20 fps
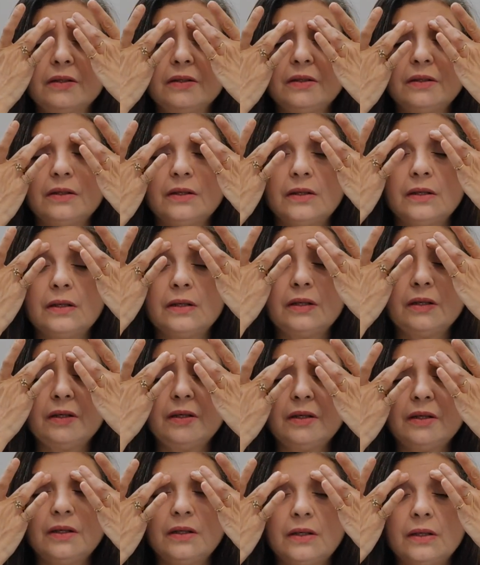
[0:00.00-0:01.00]

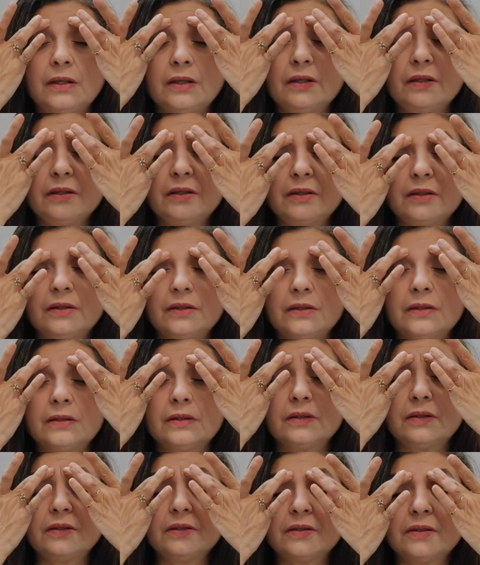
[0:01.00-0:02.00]

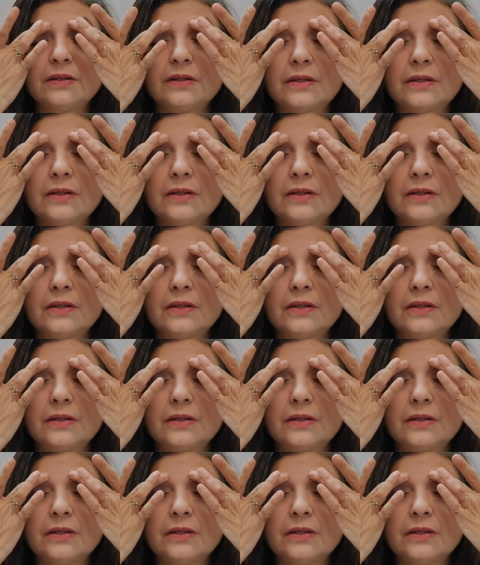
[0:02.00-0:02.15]
[no speech]